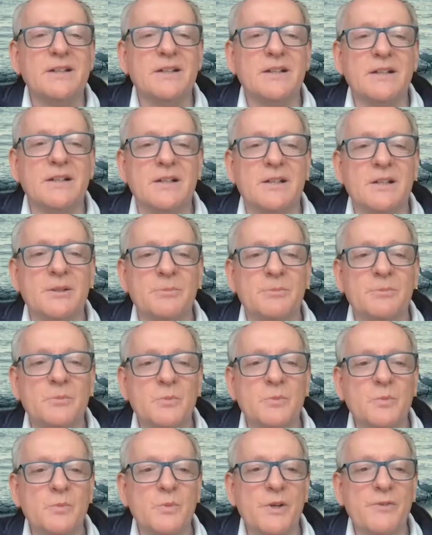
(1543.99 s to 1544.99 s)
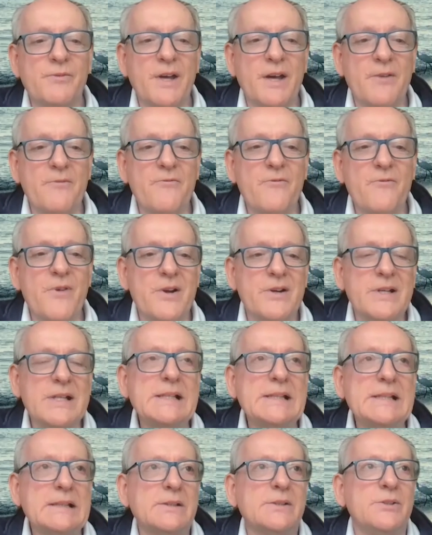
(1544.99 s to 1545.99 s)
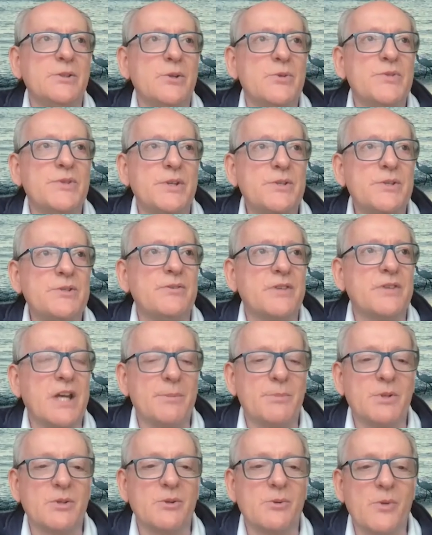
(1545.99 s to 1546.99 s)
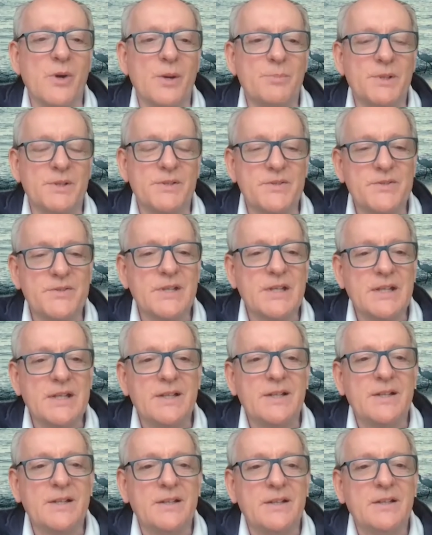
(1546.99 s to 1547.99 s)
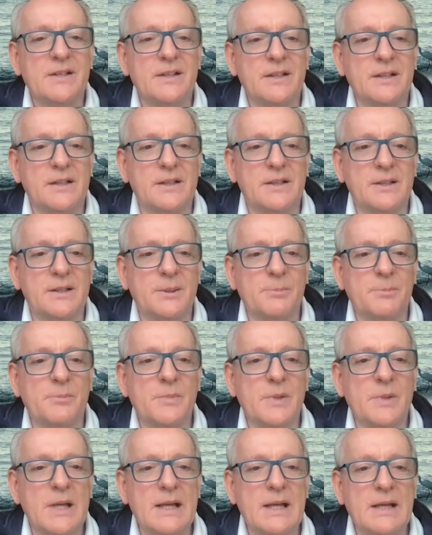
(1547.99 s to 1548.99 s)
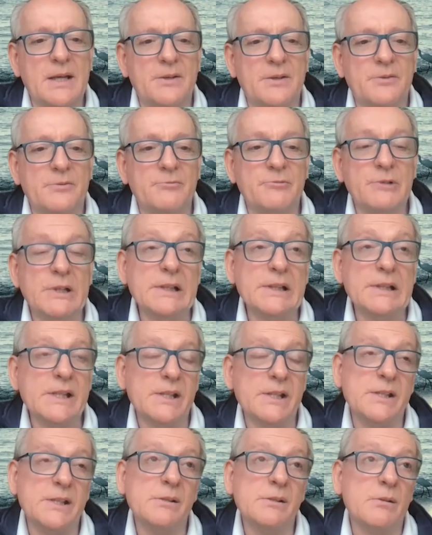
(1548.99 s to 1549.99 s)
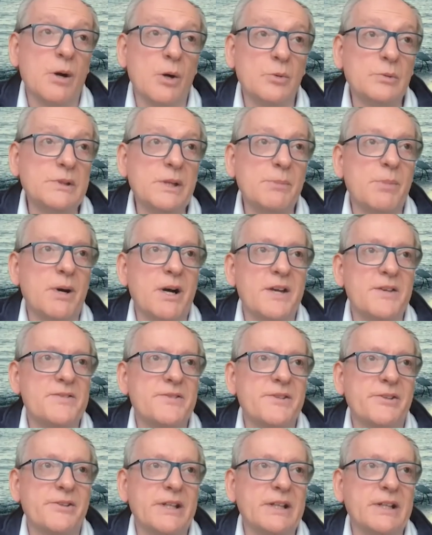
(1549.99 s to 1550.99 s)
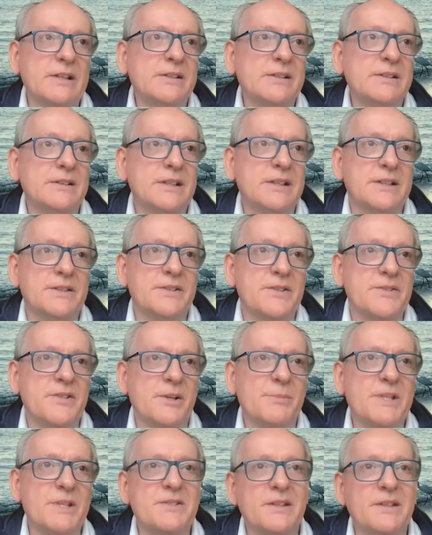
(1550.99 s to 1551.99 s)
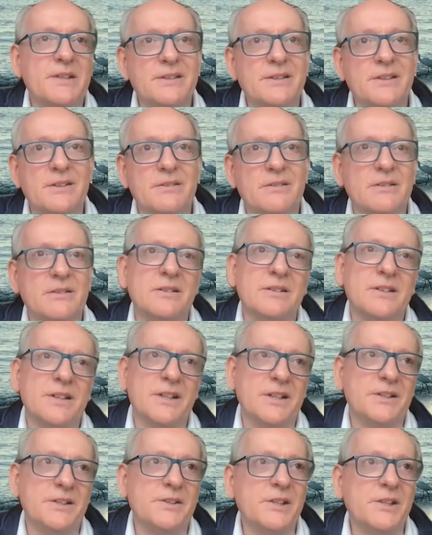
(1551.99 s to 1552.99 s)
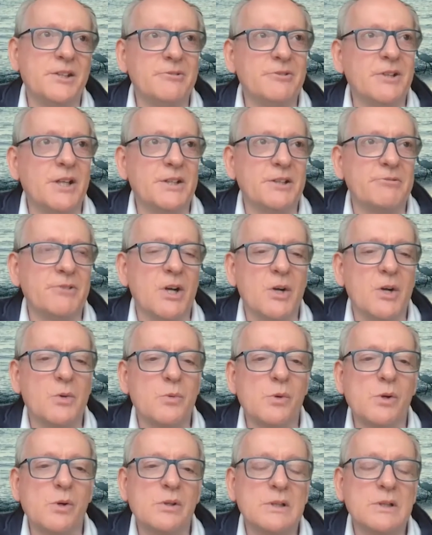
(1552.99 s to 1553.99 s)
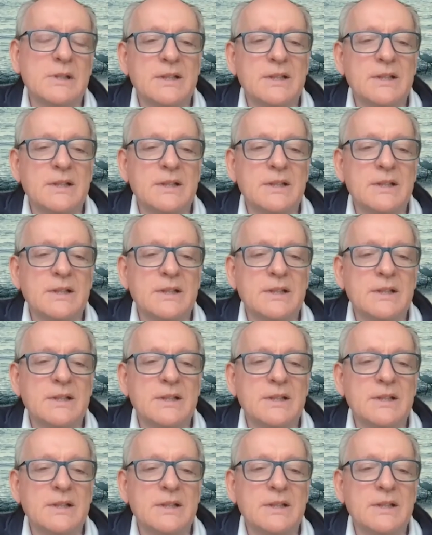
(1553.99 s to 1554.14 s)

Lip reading: We've had very little usage of chemical weapons, and really only by Syria and to some extent in the Iran-Iraq war.